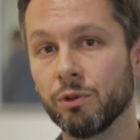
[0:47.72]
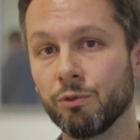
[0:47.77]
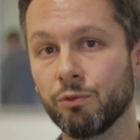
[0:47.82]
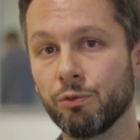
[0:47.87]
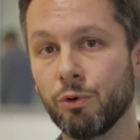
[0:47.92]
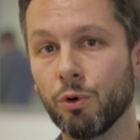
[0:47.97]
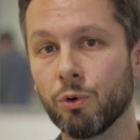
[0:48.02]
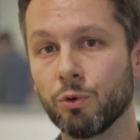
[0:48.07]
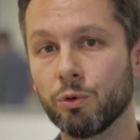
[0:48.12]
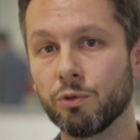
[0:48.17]
we'll
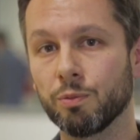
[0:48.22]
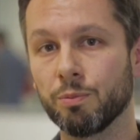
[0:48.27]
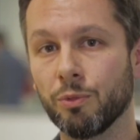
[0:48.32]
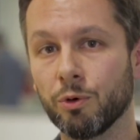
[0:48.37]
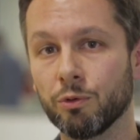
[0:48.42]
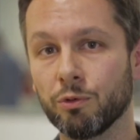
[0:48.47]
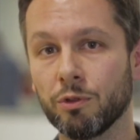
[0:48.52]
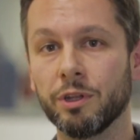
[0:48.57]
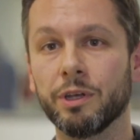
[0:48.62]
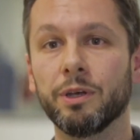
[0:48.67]
focus
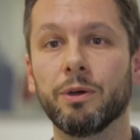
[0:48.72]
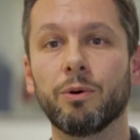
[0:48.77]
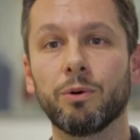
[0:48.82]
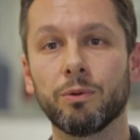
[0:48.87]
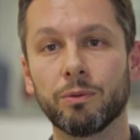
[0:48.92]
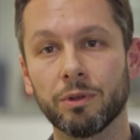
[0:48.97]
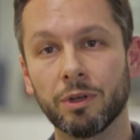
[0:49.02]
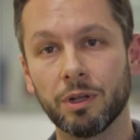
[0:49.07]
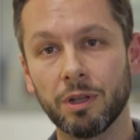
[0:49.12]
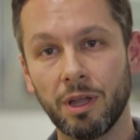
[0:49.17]
mostly
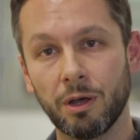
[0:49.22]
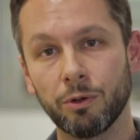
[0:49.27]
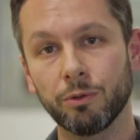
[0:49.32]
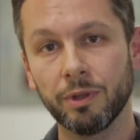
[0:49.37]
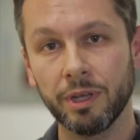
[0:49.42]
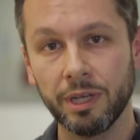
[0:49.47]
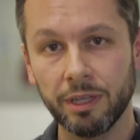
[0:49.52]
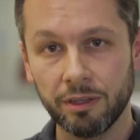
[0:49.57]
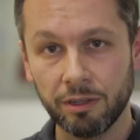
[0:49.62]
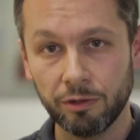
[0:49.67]
on
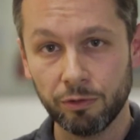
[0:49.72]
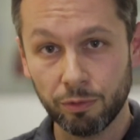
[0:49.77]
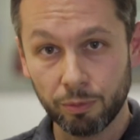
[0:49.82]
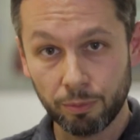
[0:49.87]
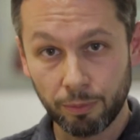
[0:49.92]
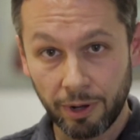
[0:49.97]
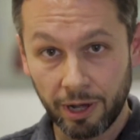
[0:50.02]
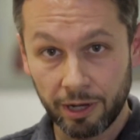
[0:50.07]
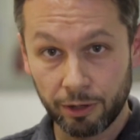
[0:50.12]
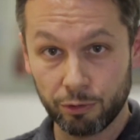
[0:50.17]
cloud-native,
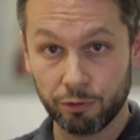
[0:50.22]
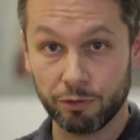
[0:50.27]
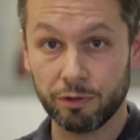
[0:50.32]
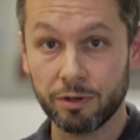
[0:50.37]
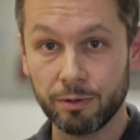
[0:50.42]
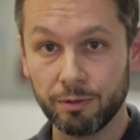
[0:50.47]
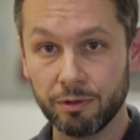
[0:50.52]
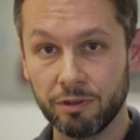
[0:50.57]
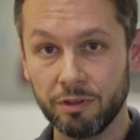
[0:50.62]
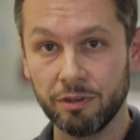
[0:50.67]

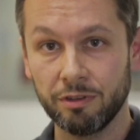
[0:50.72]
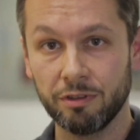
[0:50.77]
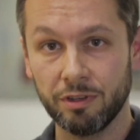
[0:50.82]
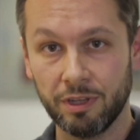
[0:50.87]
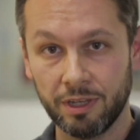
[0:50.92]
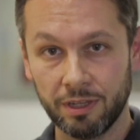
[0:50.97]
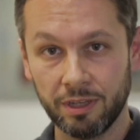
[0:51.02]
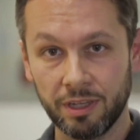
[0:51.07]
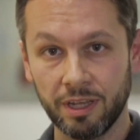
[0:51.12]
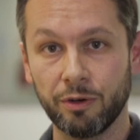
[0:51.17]

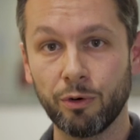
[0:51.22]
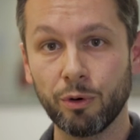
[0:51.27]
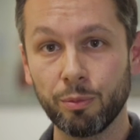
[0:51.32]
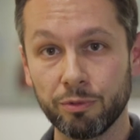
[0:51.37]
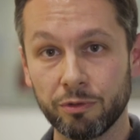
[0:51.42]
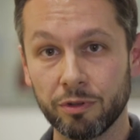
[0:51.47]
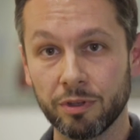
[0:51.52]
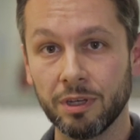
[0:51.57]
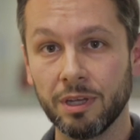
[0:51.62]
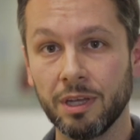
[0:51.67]
microservices, and
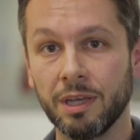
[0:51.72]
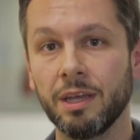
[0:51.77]
DevOps,